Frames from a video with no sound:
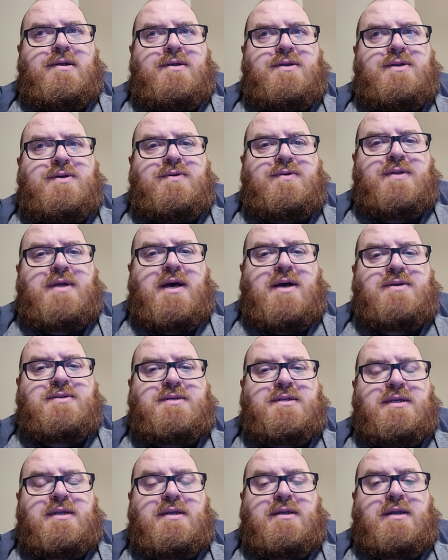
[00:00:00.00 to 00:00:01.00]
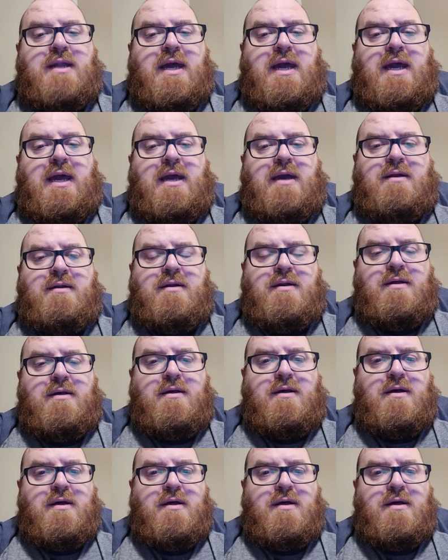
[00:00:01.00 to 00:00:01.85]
2008,